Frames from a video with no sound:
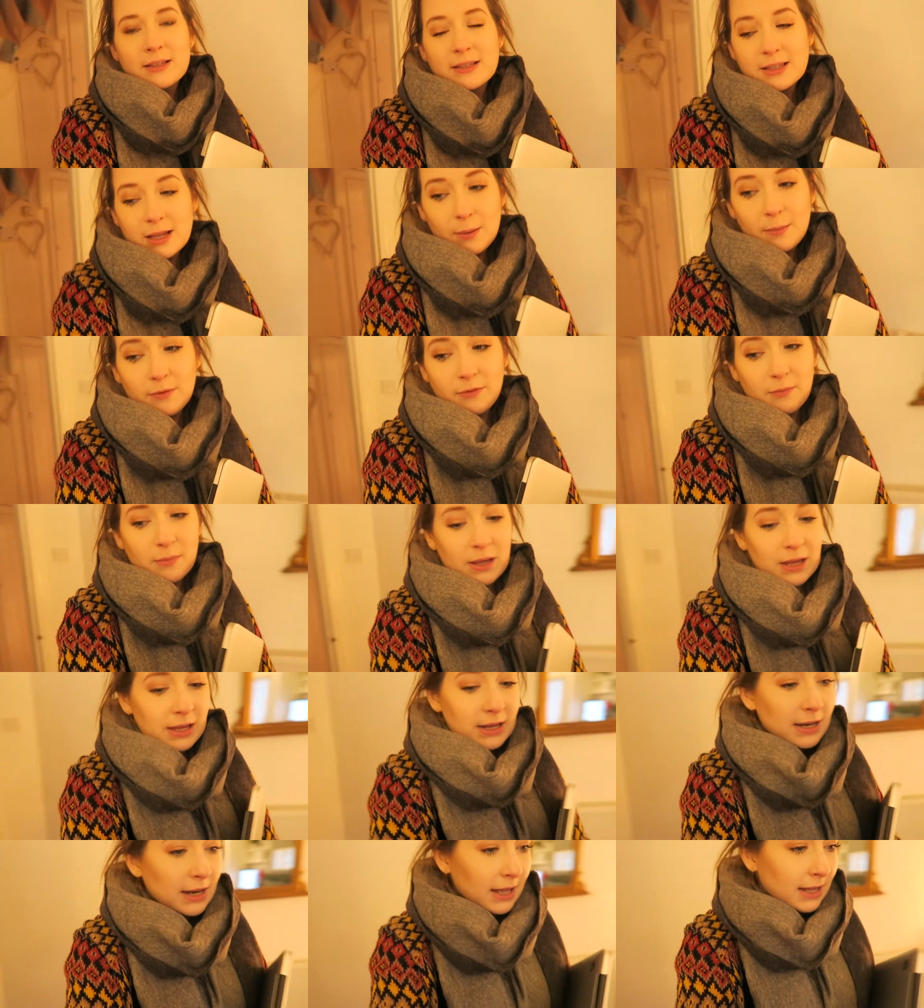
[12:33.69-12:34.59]
some of
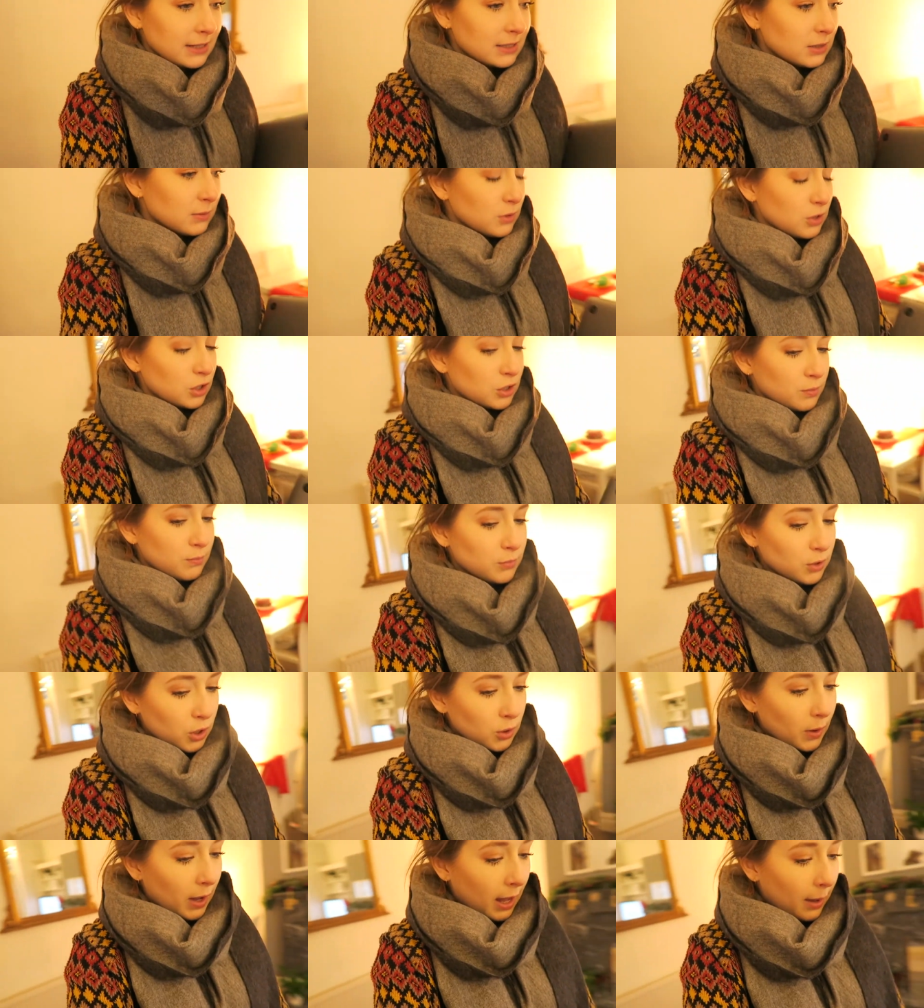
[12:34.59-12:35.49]
me let's just
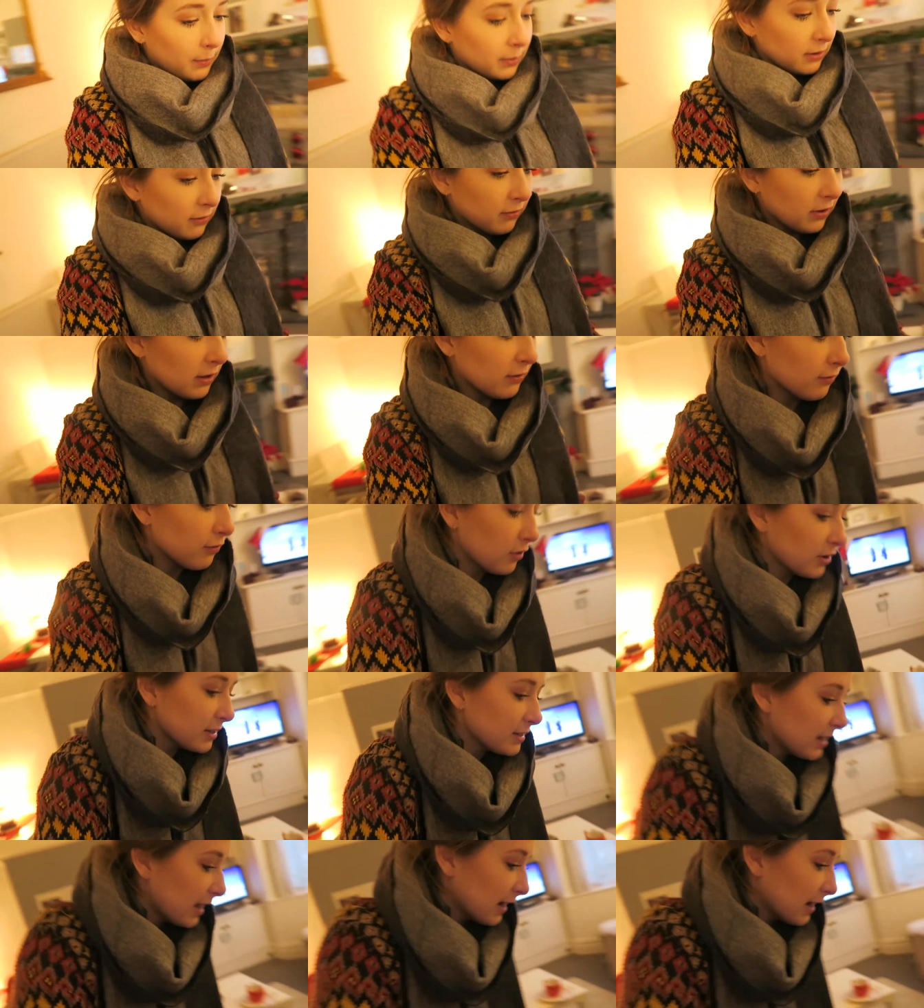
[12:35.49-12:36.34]
mute happy feet for a